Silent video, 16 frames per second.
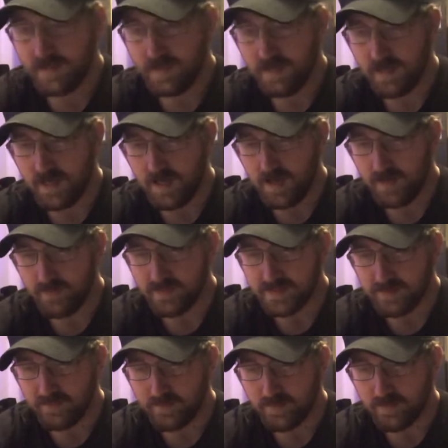Some
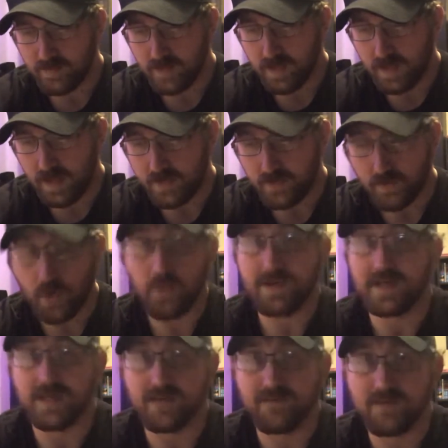of them, I don't own
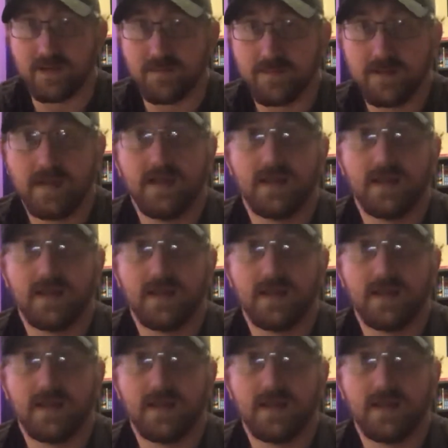any of them.